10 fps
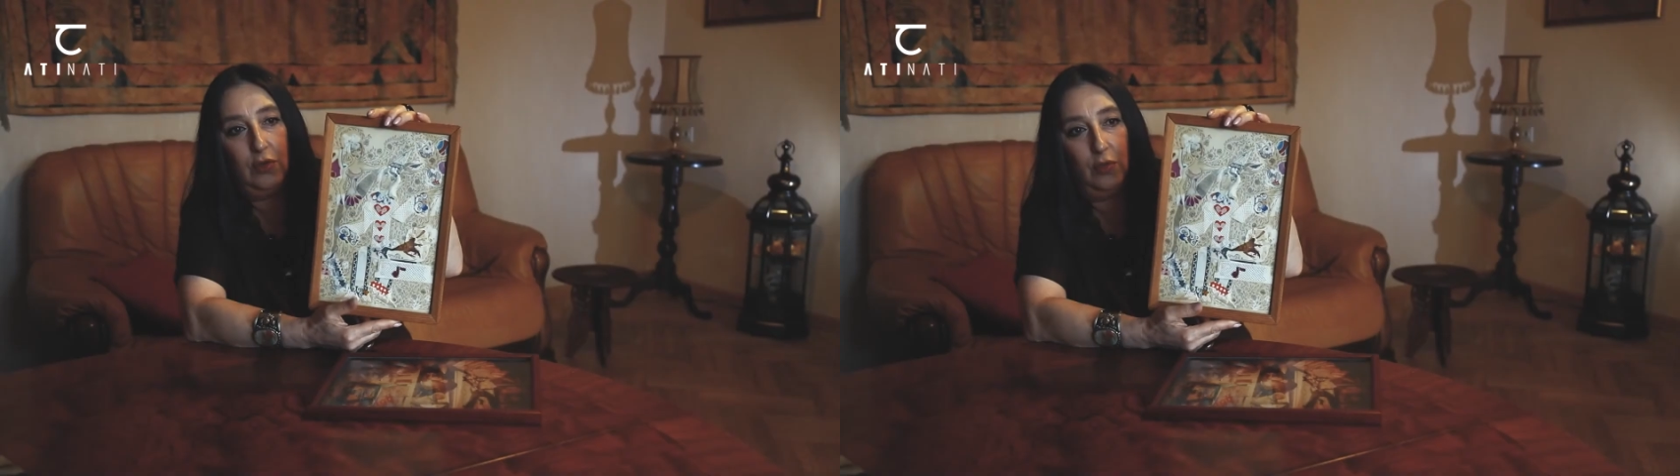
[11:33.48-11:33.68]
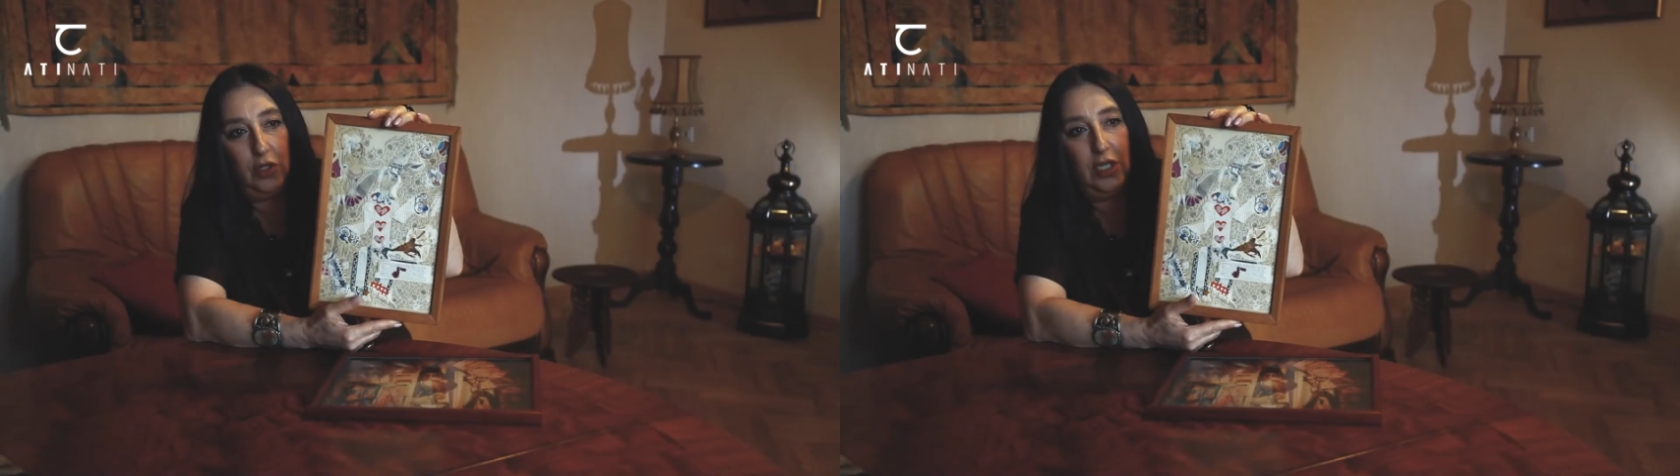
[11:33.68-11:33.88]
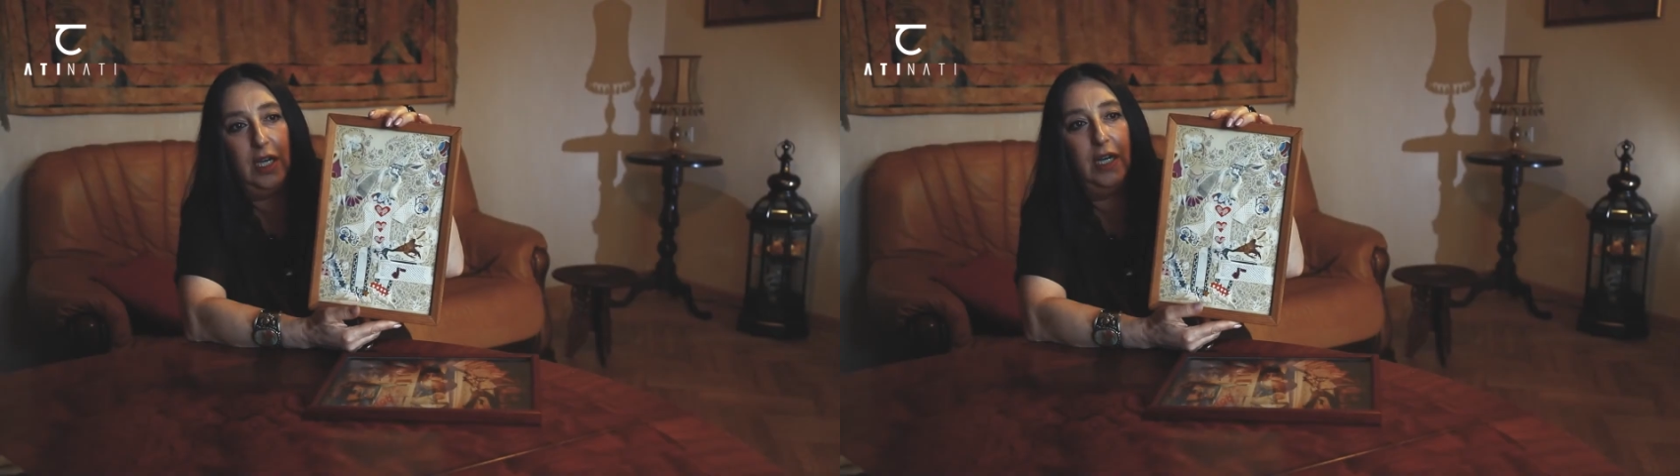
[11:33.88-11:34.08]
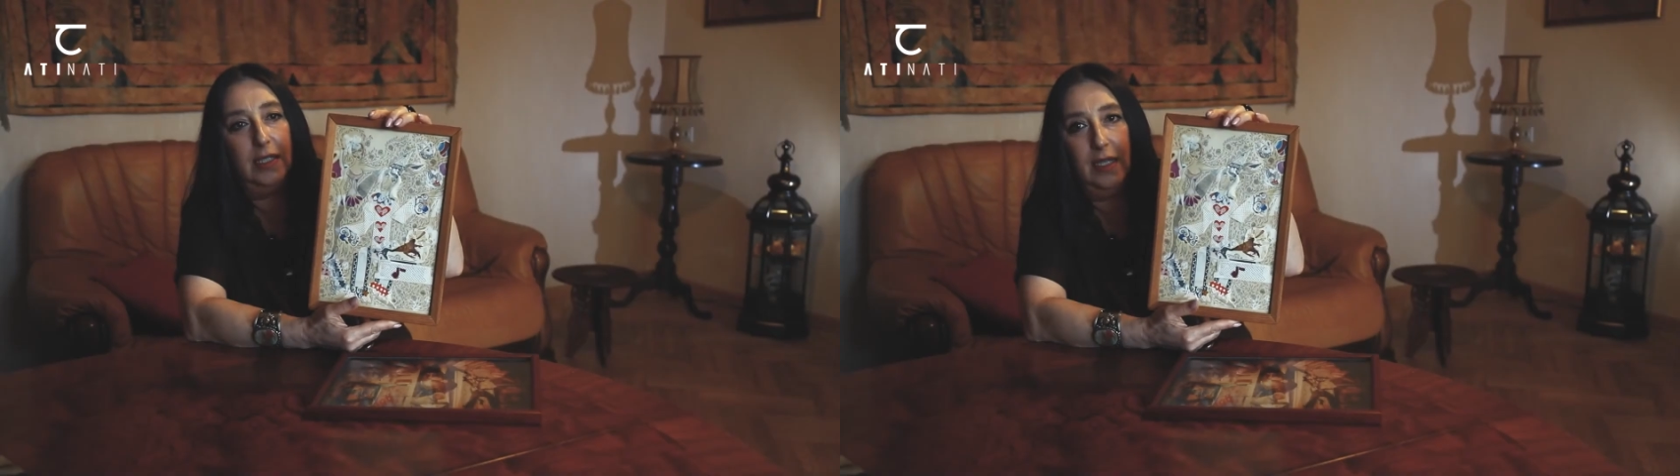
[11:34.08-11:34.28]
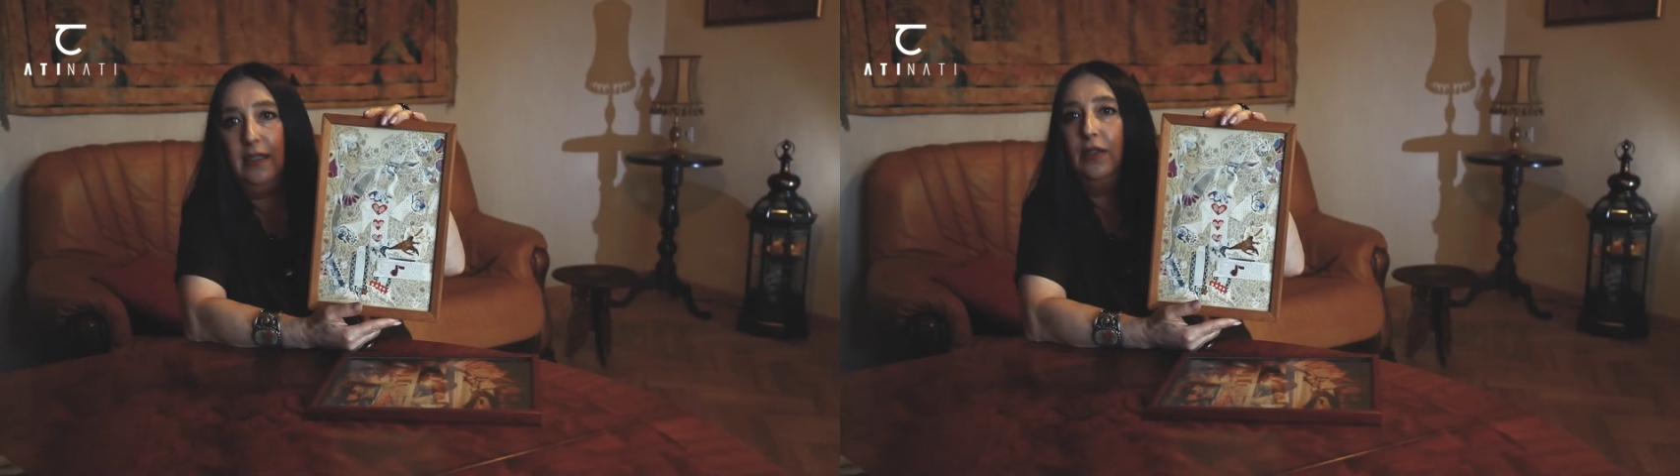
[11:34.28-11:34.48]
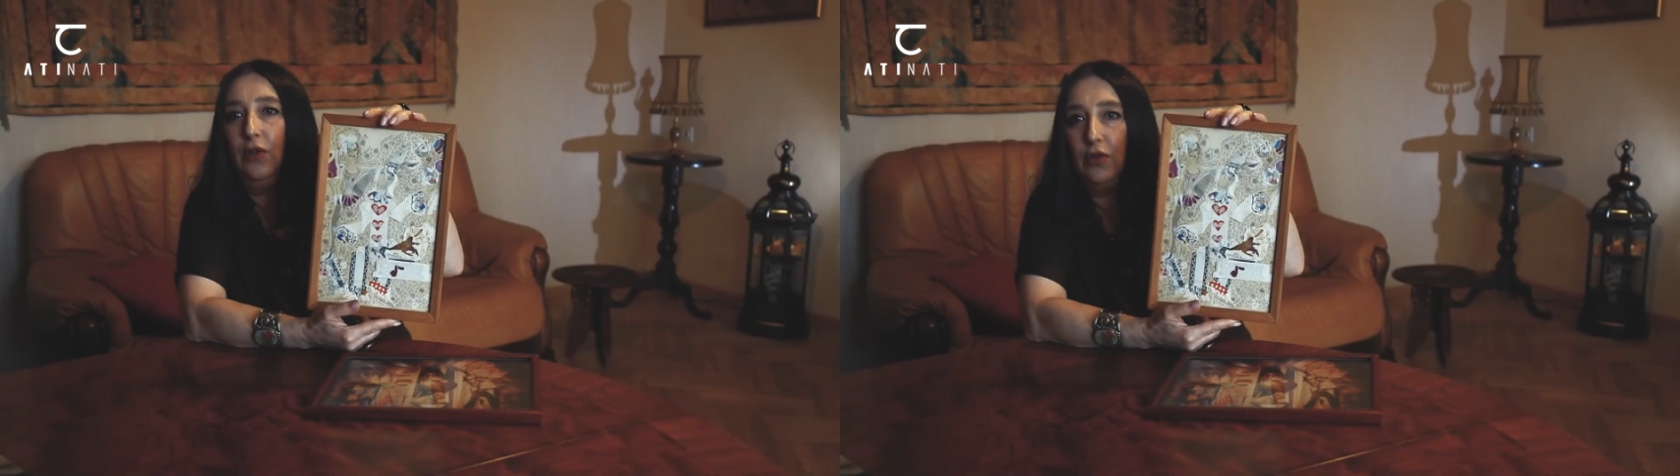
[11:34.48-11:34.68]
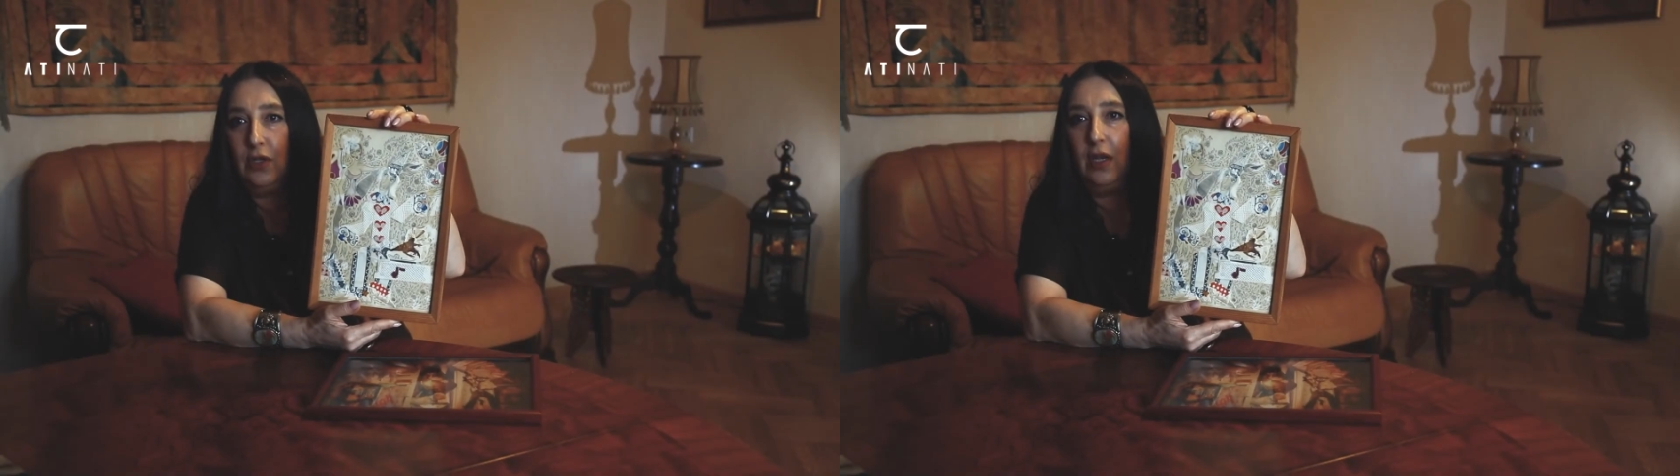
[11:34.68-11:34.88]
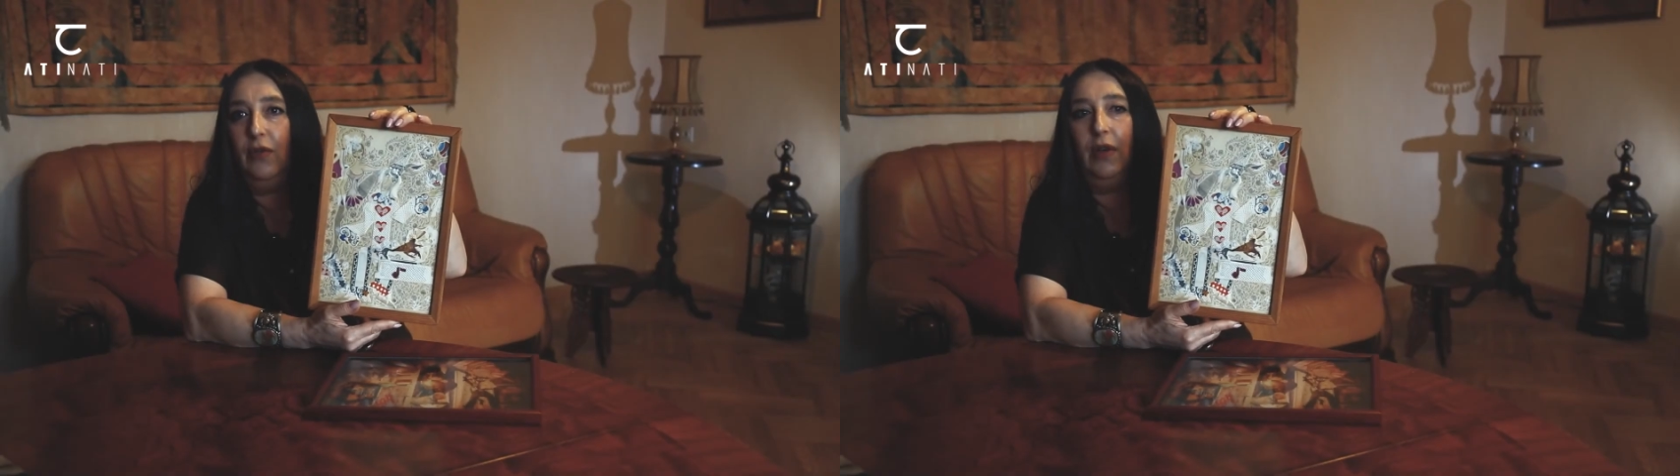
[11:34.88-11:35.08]
around have fun
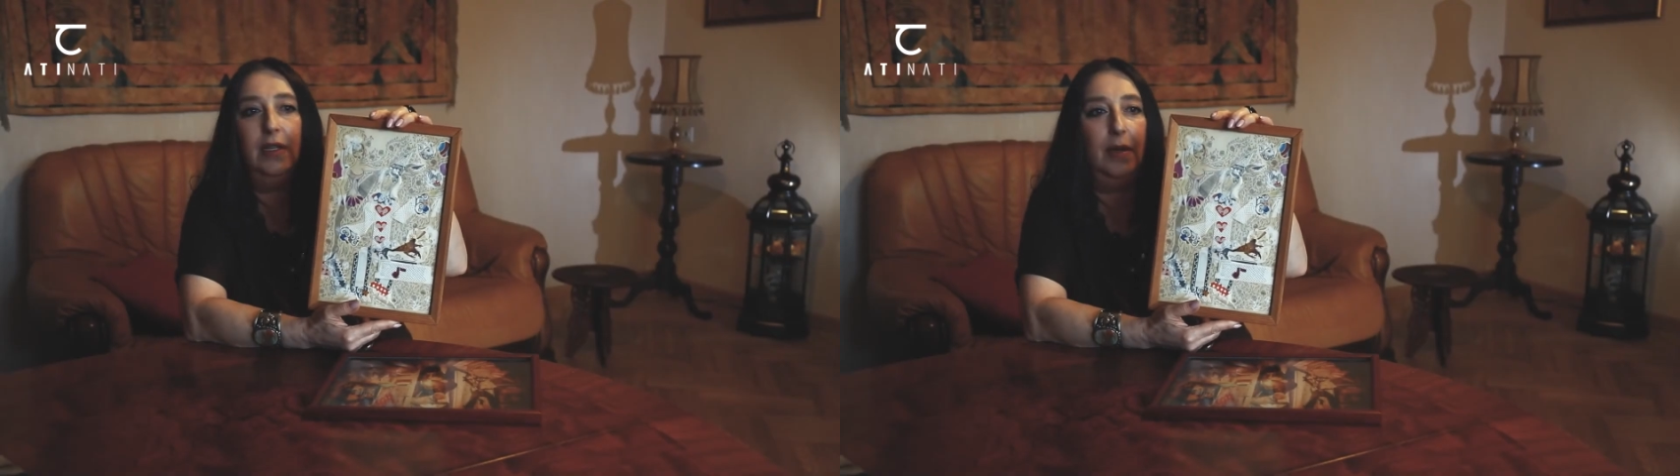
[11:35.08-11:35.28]
and dance.